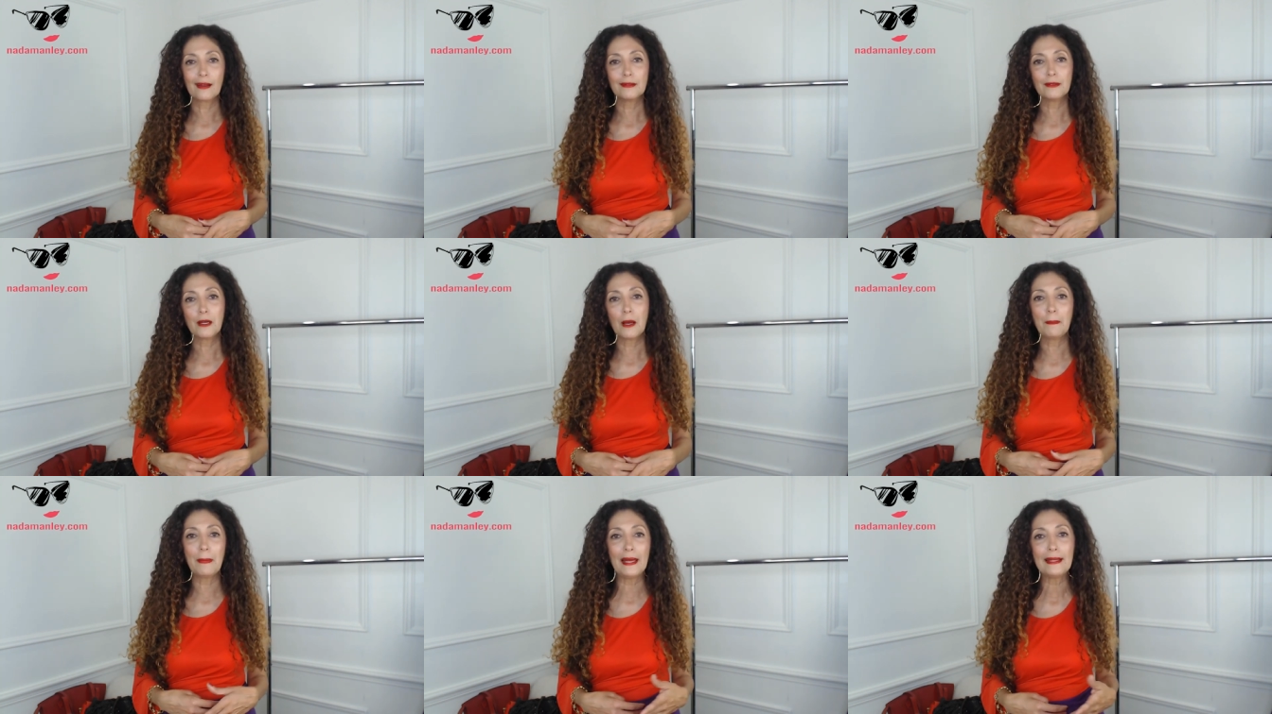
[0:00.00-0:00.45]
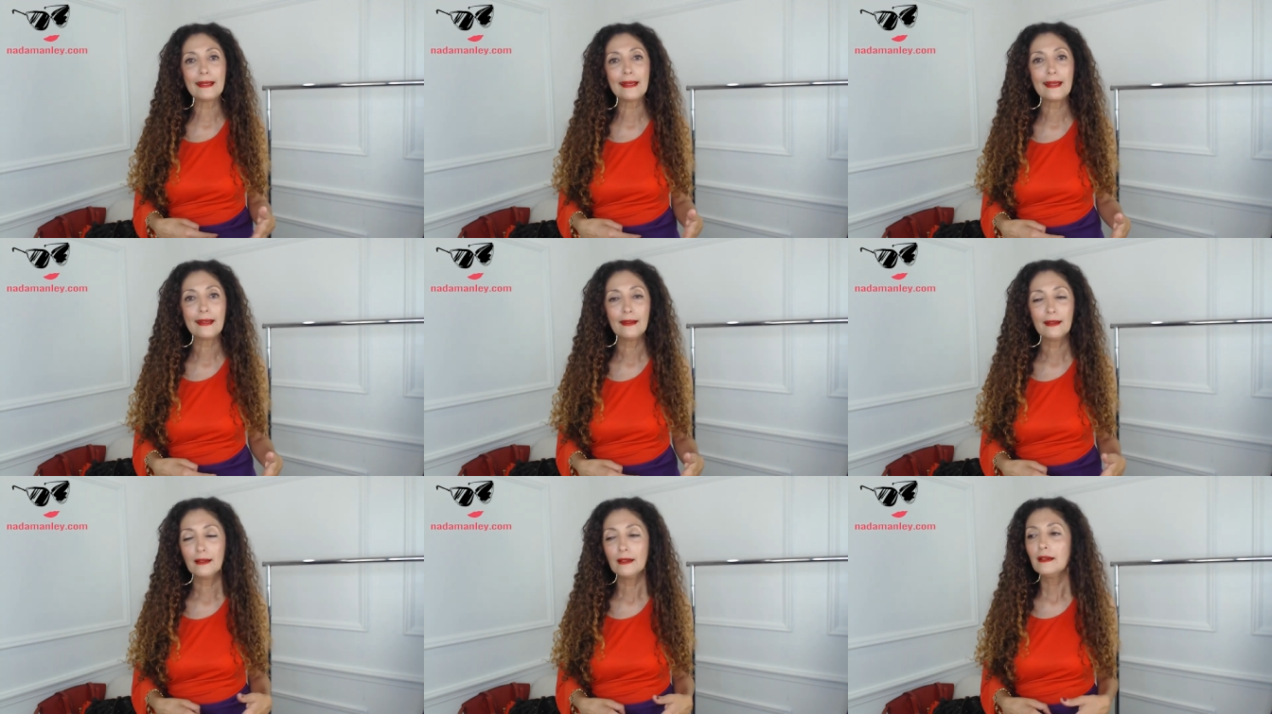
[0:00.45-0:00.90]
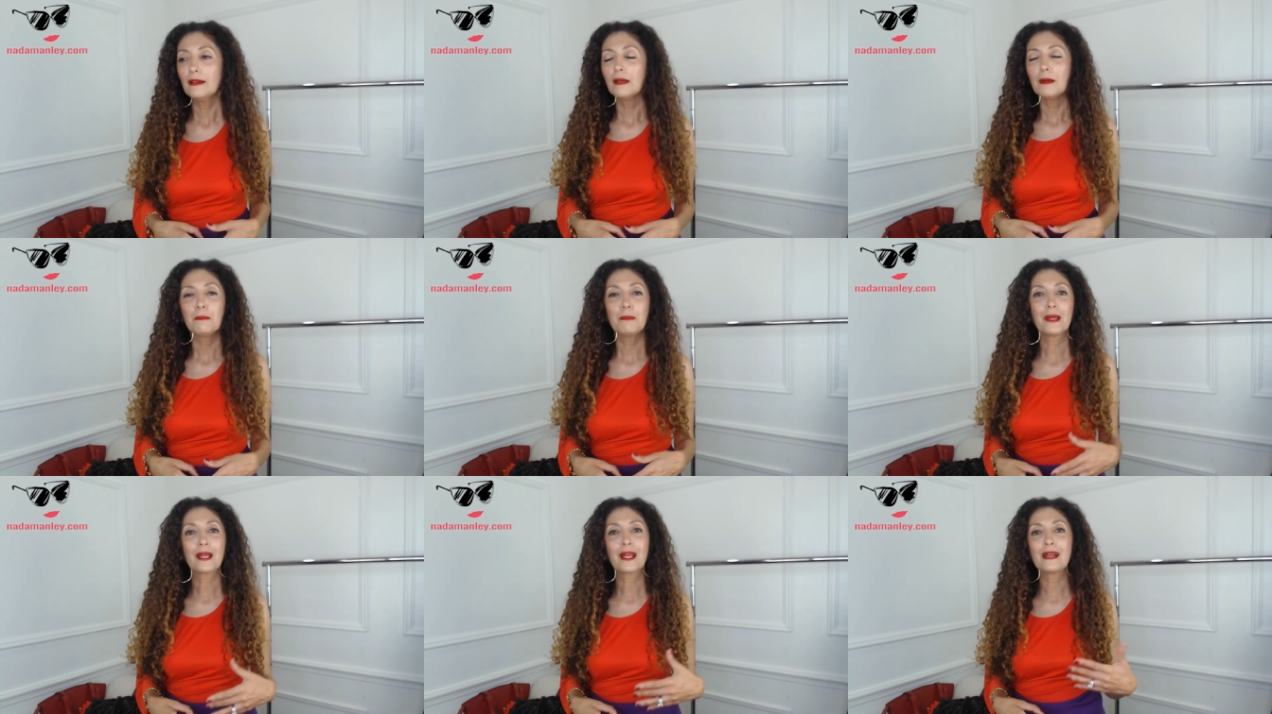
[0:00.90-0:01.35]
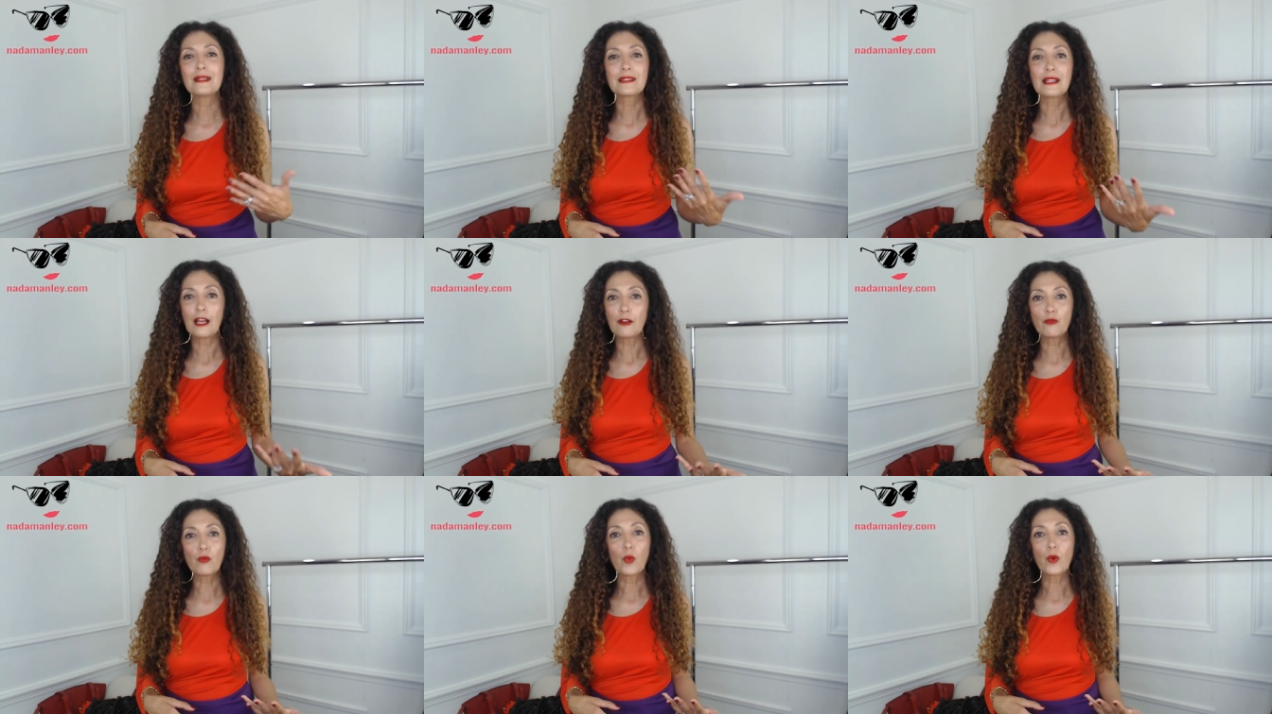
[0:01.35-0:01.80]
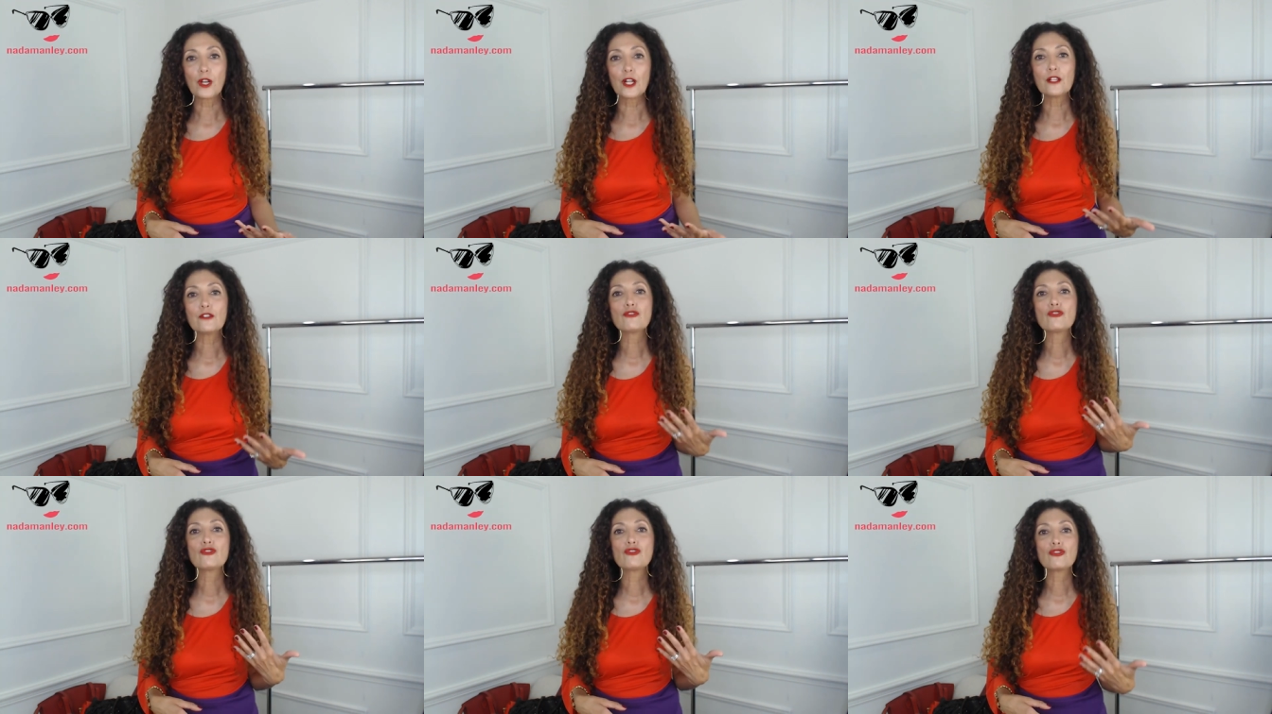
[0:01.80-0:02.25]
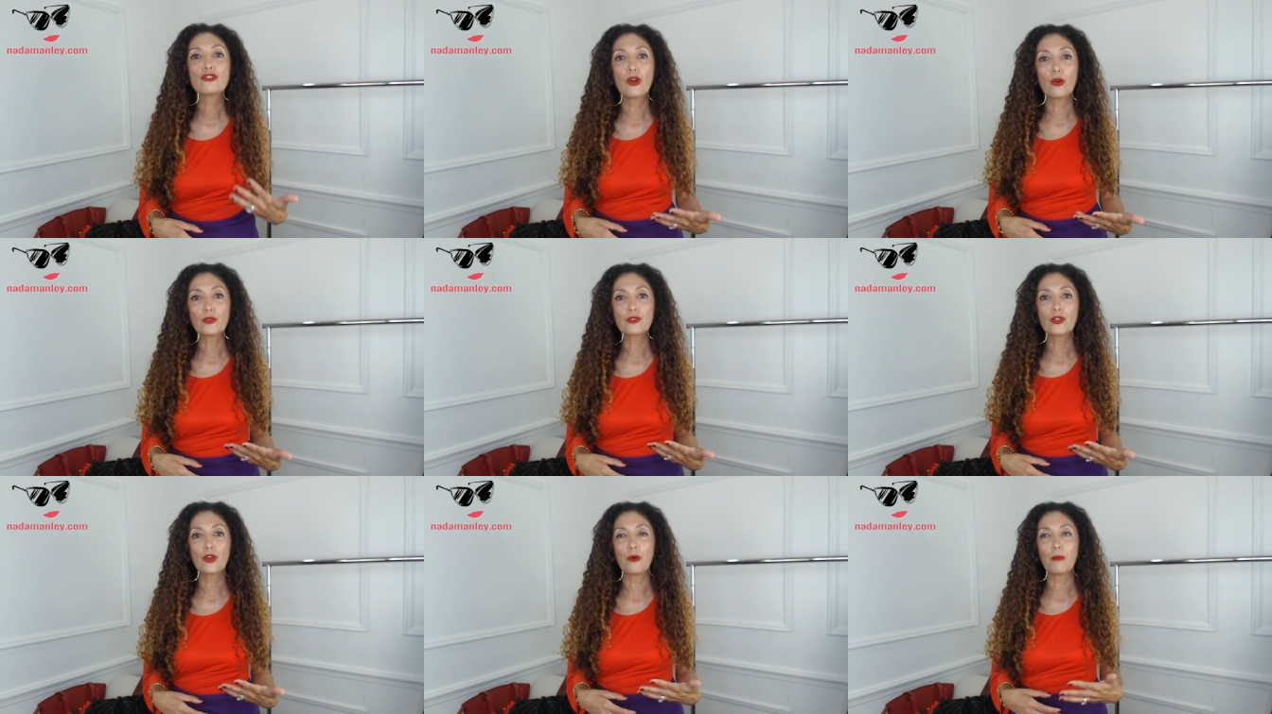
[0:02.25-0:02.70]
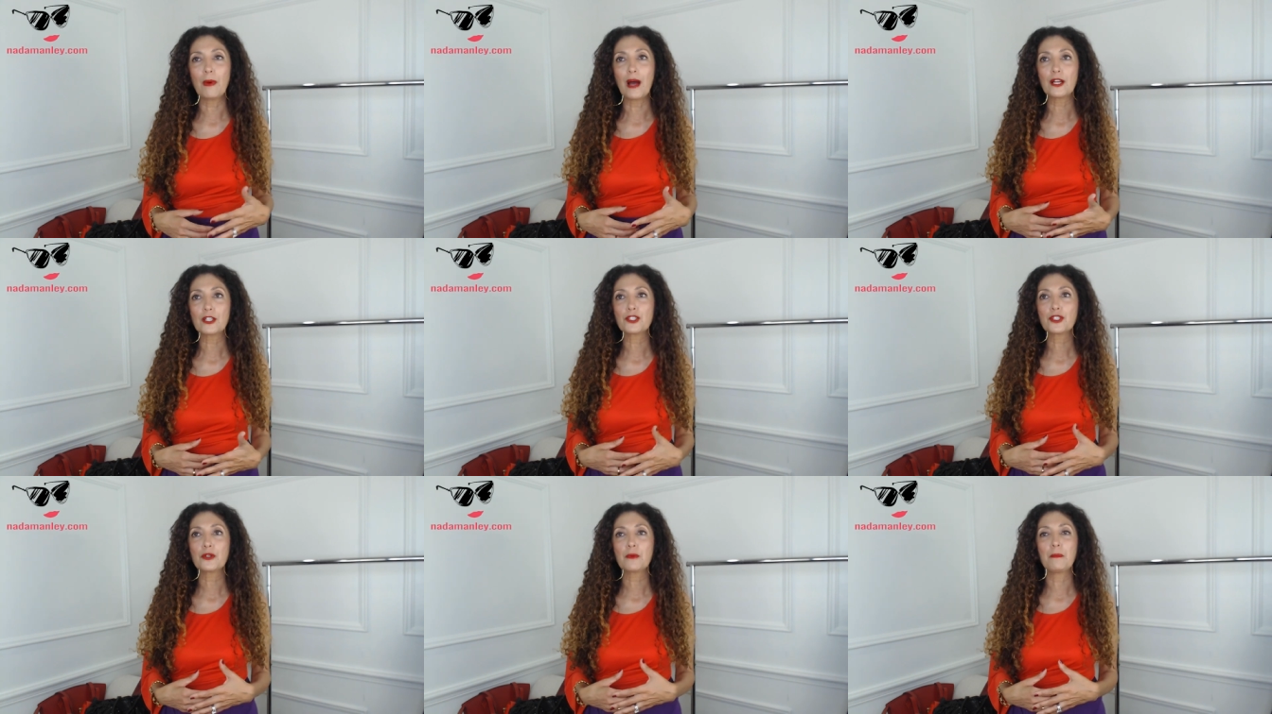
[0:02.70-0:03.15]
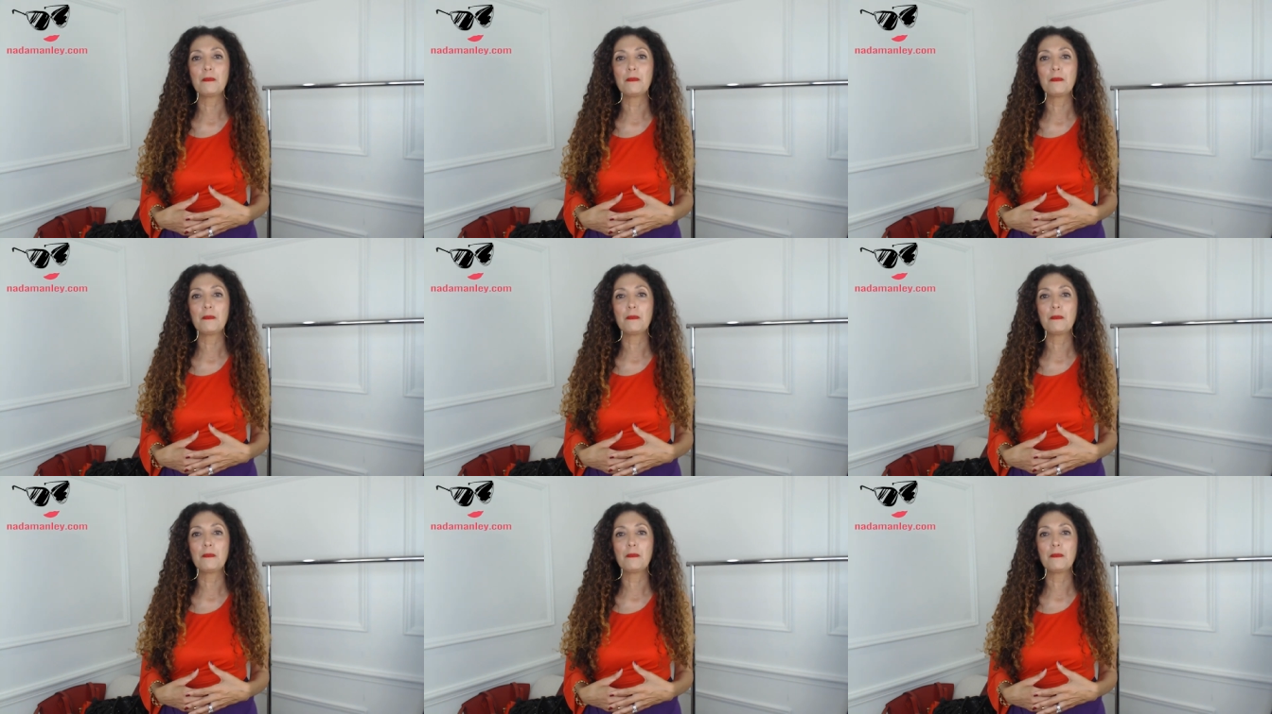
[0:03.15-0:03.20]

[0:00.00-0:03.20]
a penny because I've worn it so, so much.